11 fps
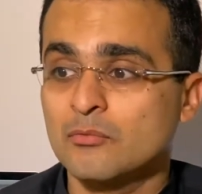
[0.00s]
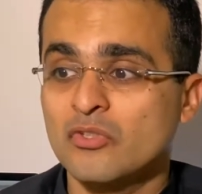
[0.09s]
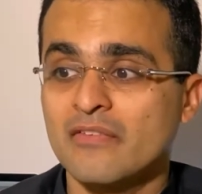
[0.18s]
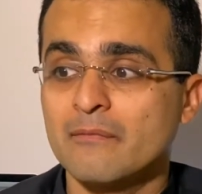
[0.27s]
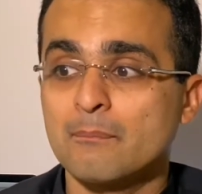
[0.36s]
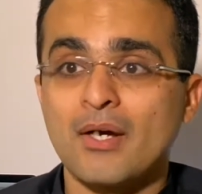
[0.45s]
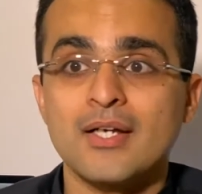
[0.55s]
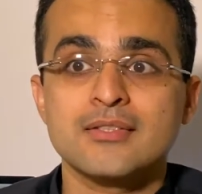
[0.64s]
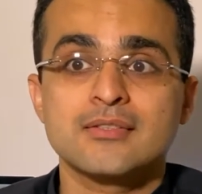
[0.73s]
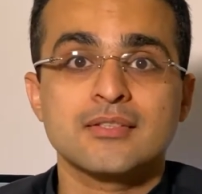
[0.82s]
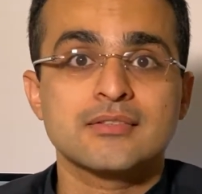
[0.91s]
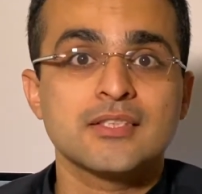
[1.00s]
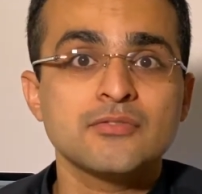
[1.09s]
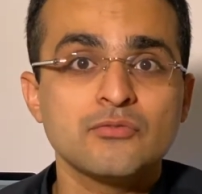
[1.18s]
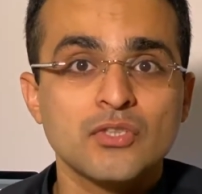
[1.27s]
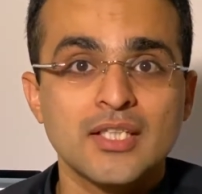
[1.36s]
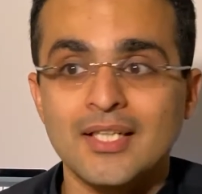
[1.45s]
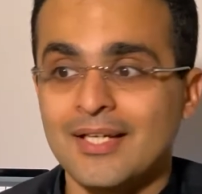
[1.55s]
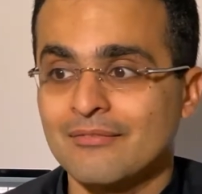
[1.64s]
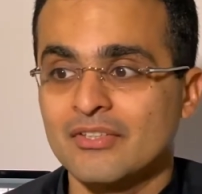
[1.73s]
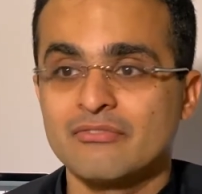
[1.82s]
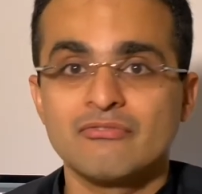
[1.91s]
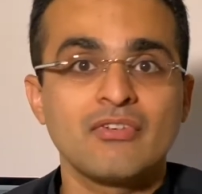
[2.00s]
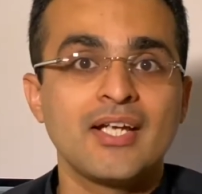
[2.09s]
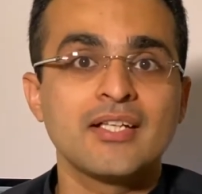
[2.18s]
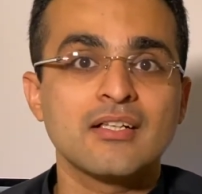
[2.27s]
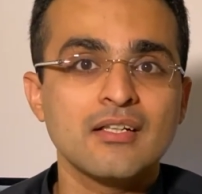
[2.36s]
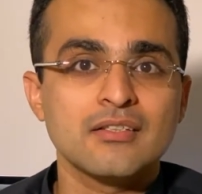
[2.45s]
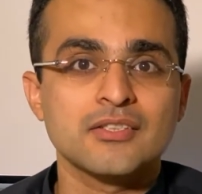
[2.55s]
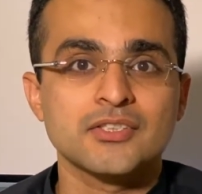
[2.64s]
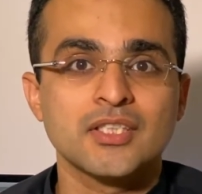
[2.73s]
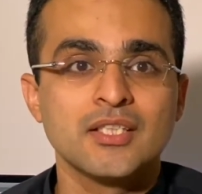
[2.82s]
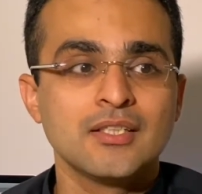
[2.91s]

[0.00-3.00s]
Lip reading: who have passed successfully, like with flying colors.